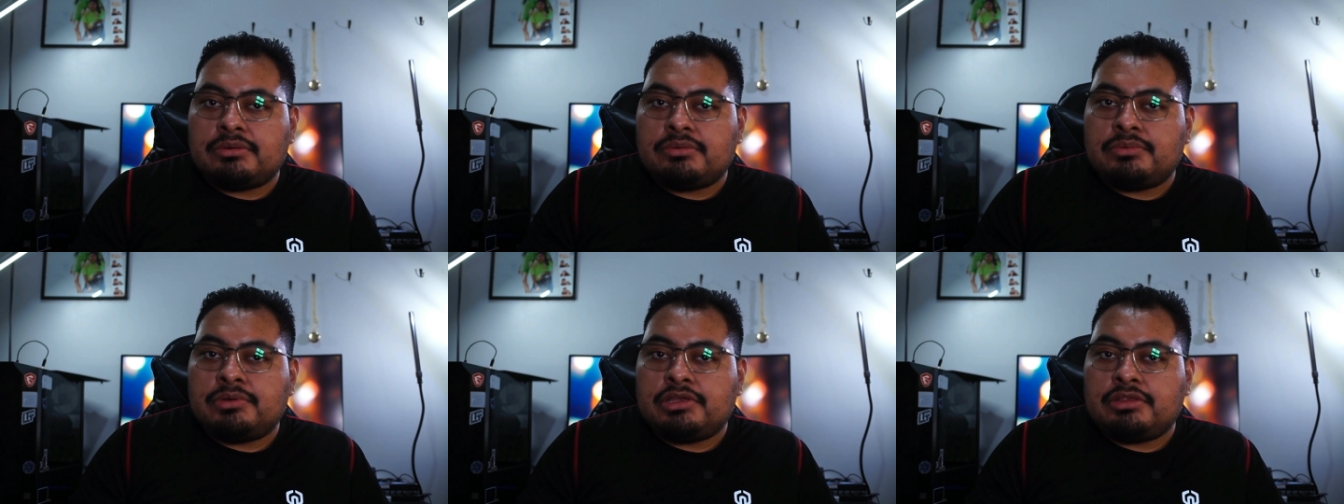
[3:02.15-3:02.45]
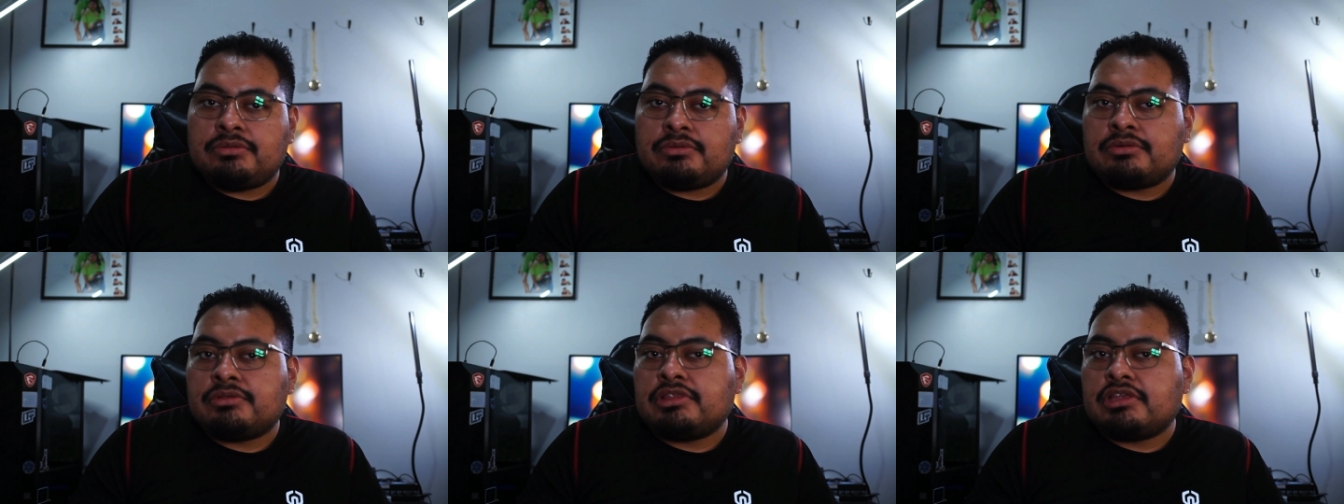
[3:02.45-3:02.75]
way
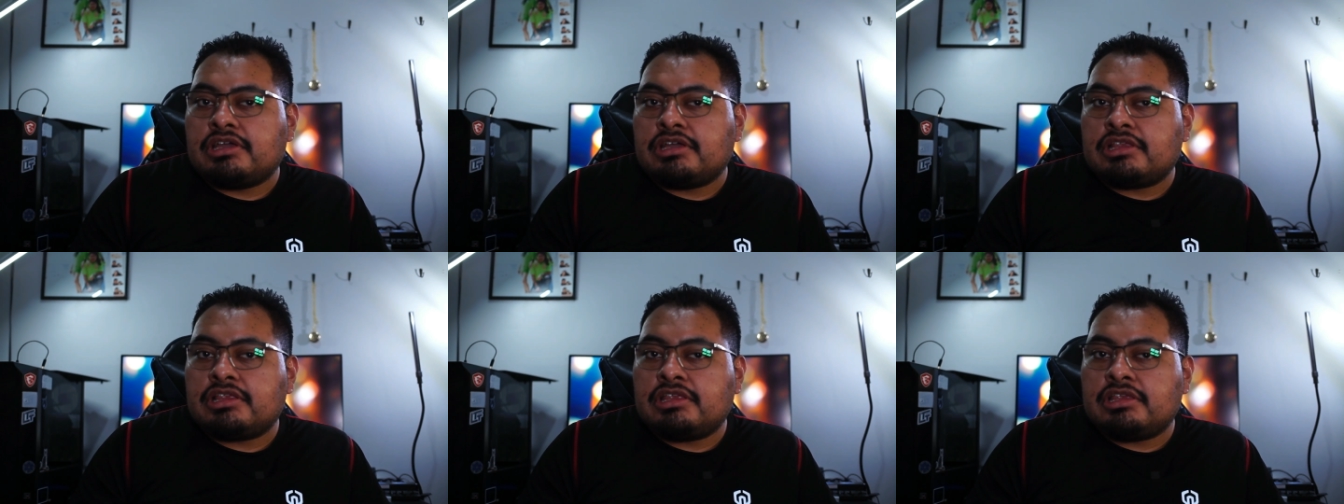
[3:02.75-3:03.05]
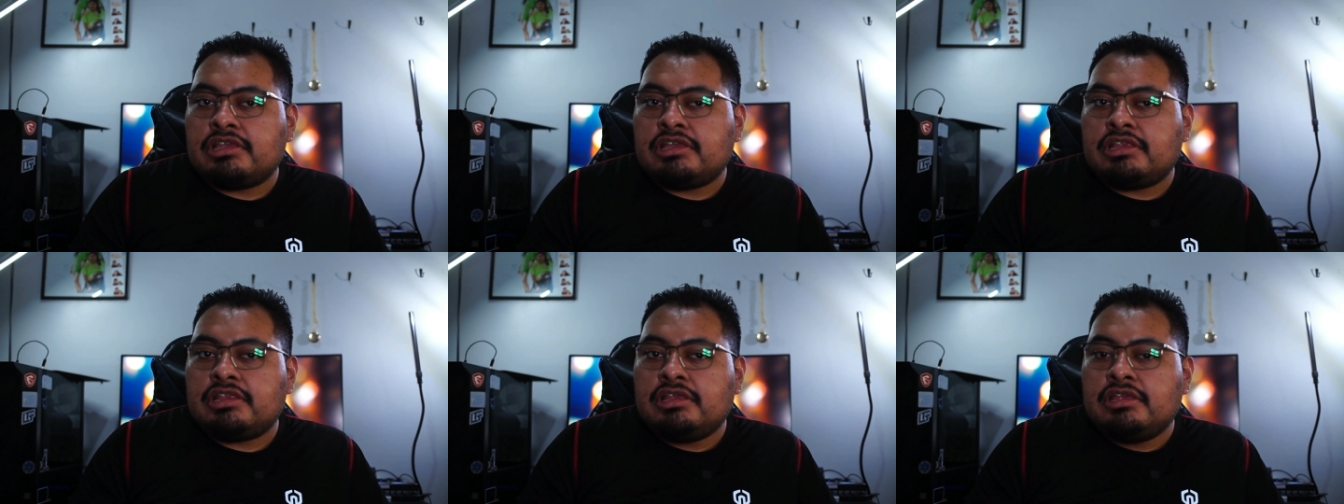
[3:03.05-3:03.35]
to connect
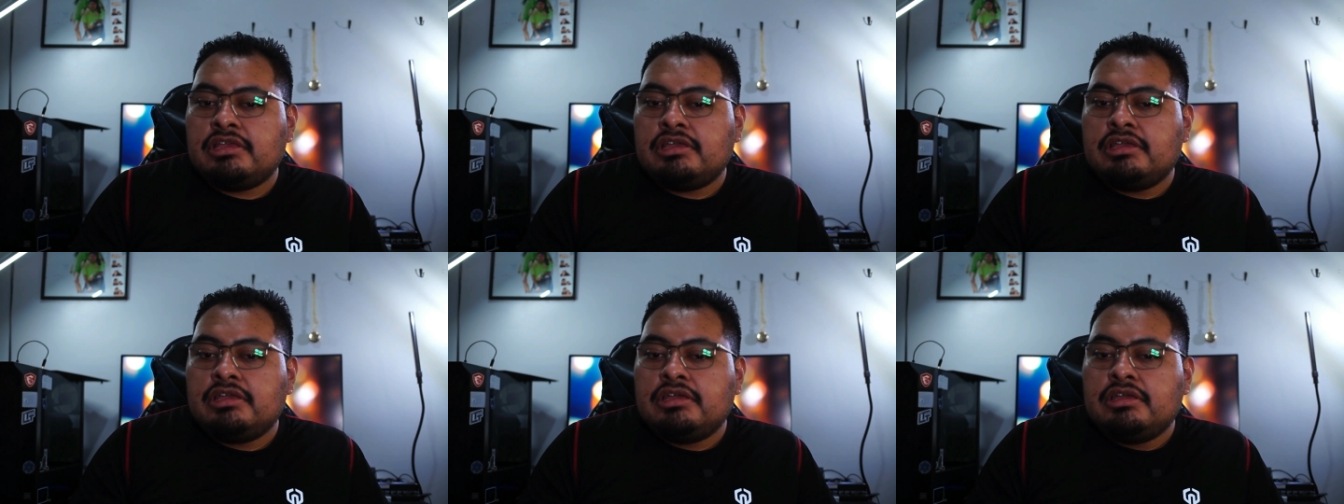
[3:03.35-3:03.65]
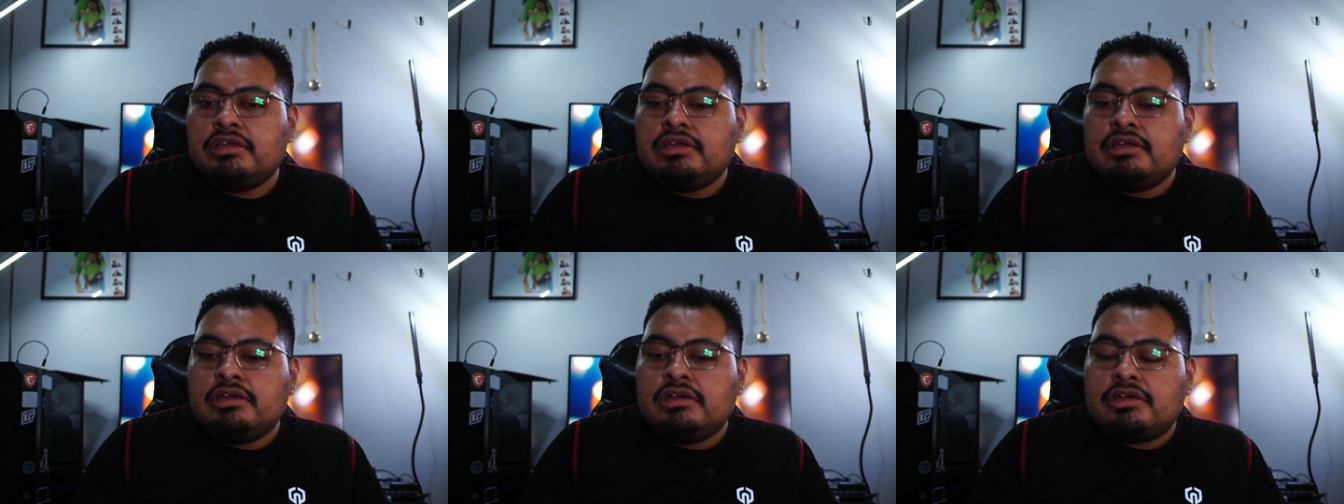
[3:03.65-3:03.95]
it
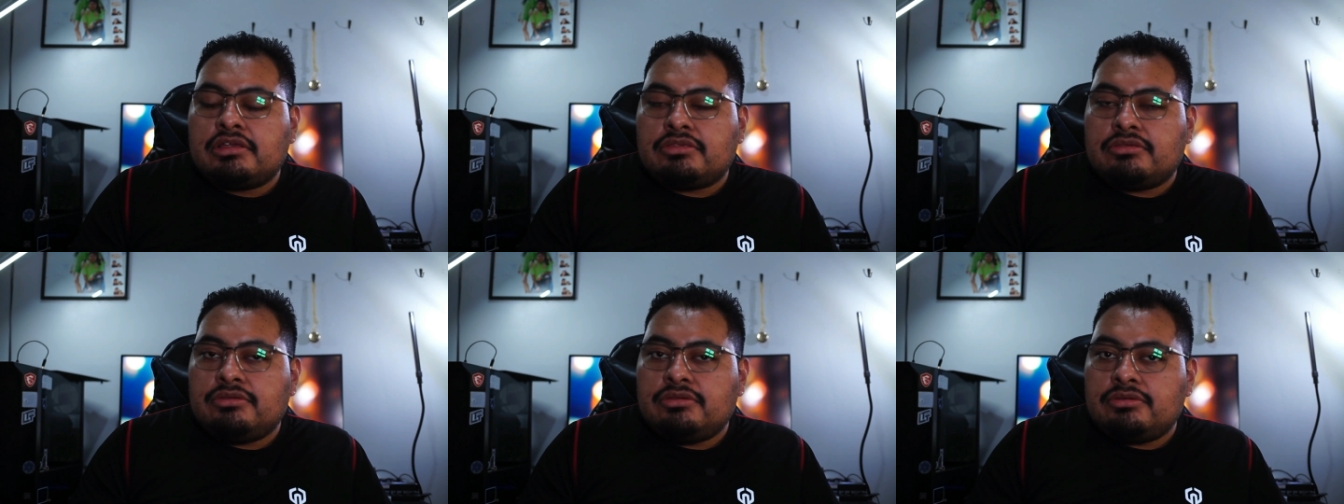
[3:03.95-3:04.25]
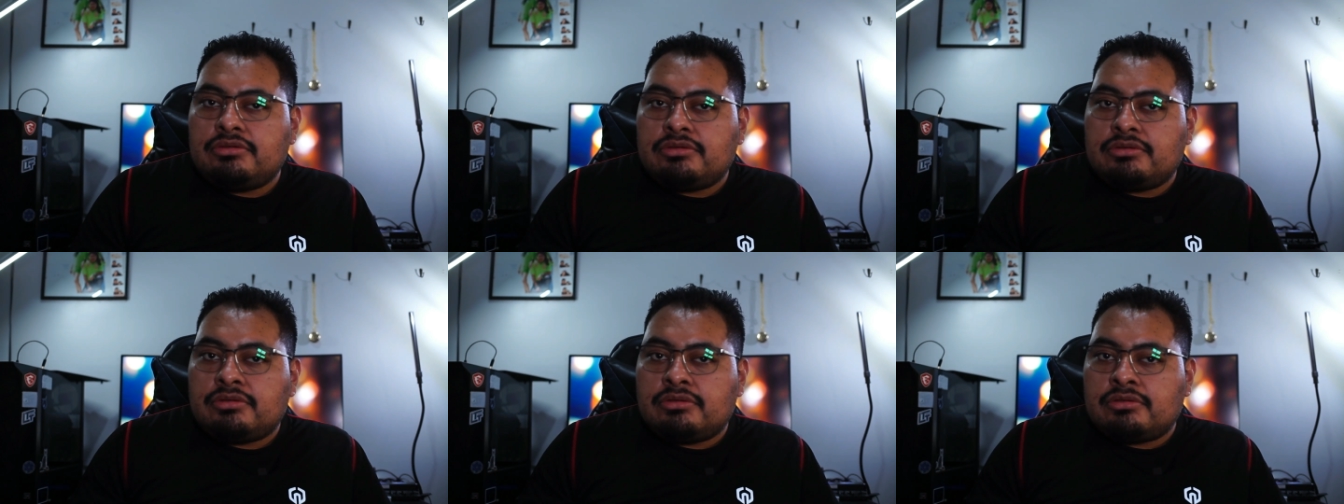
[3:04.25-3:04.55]
to
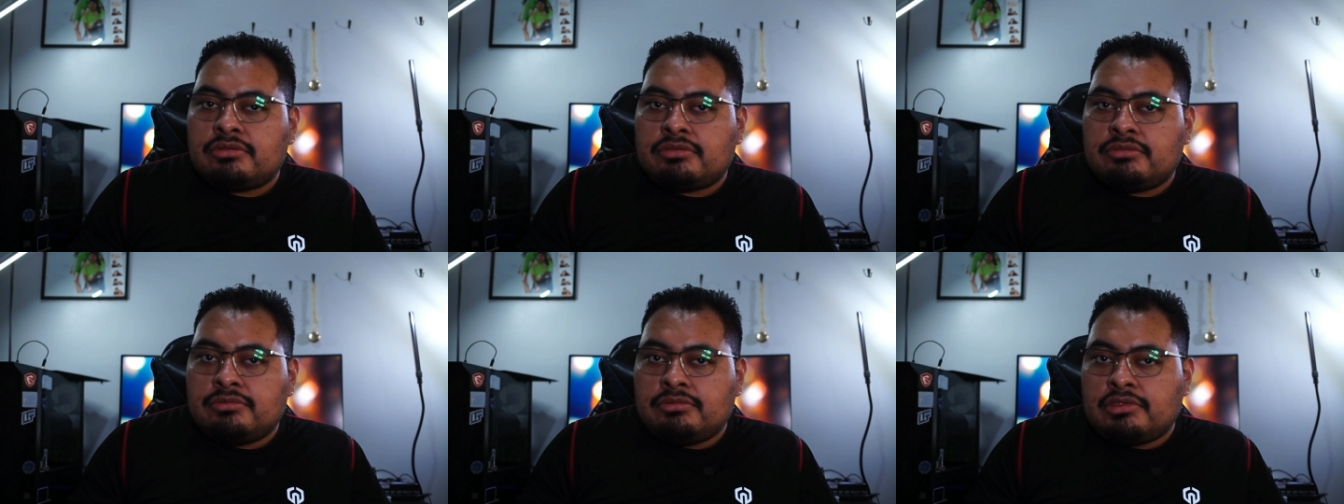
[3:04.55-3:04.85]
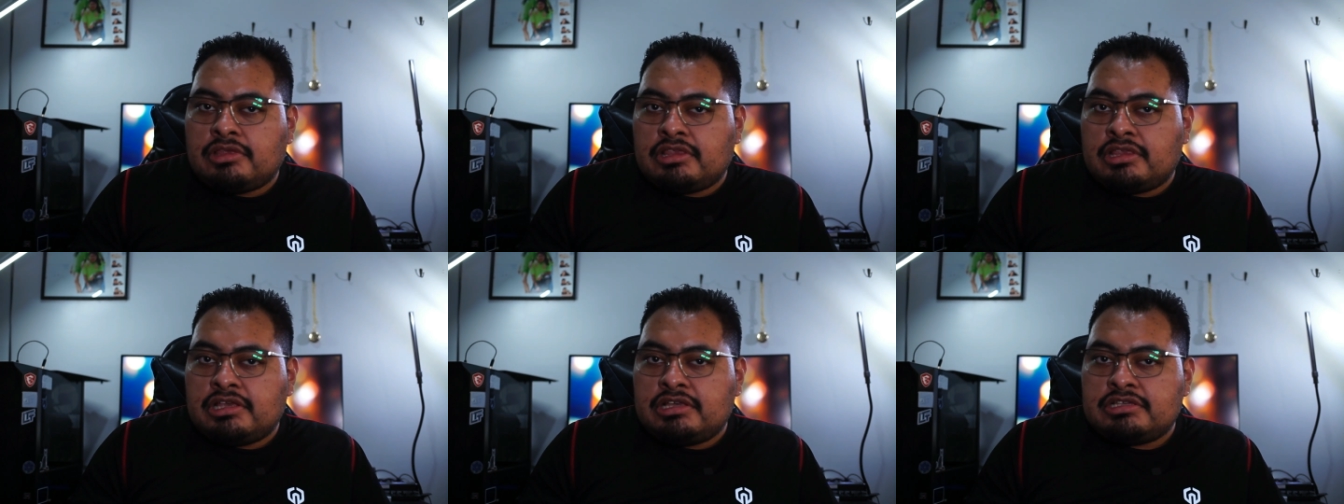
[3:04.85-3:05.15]
your to
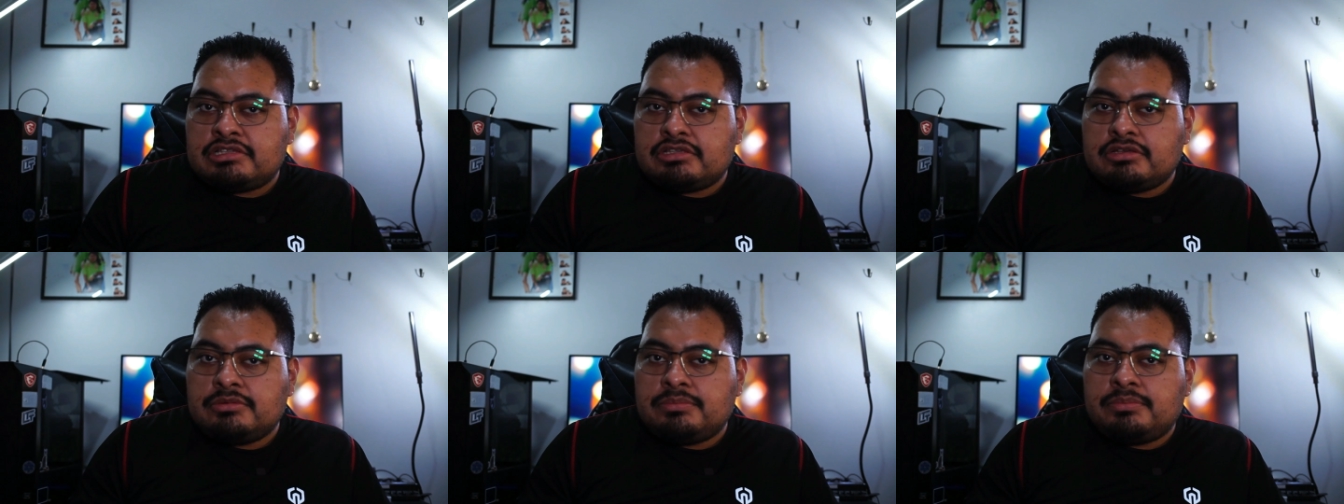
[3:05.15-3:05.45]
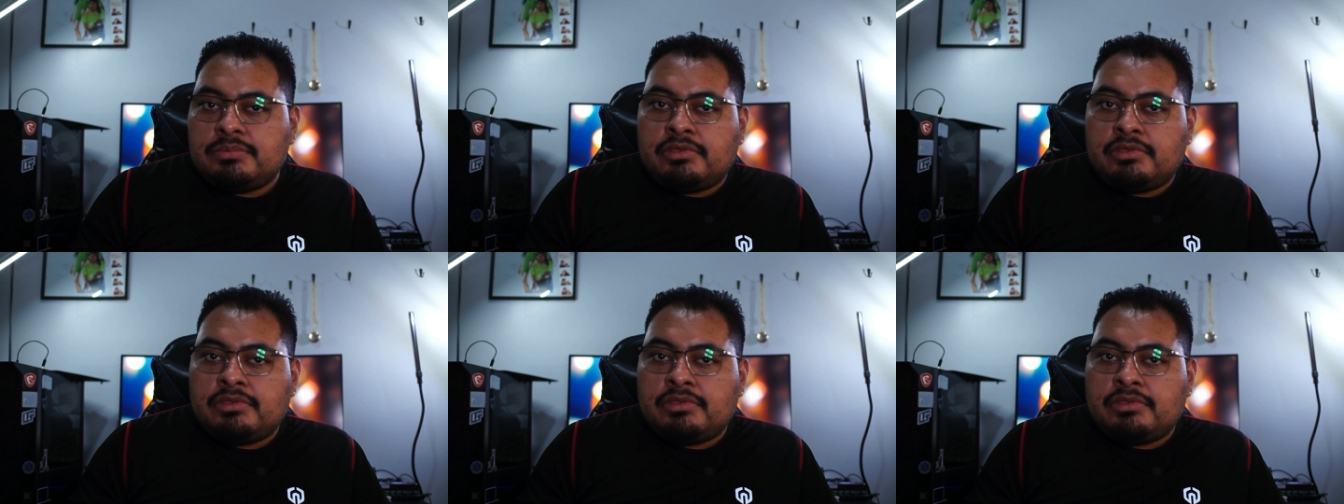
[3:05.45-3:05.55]
the desktop.